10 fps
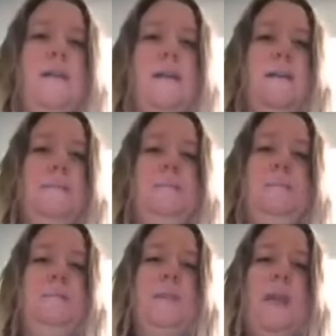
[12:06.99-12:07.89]
I'm
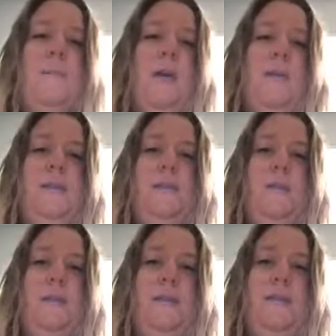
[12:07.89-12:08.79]
always
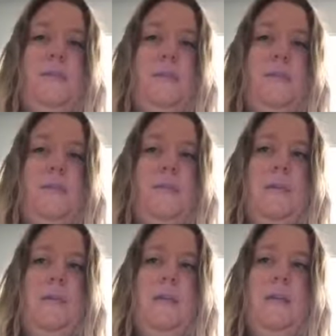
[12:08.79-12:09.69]
open
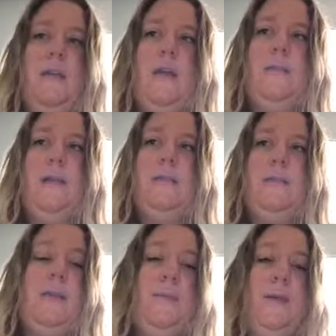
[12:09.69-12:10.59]
to helping
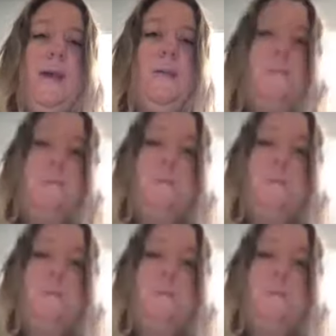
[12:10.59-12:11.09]
some people out.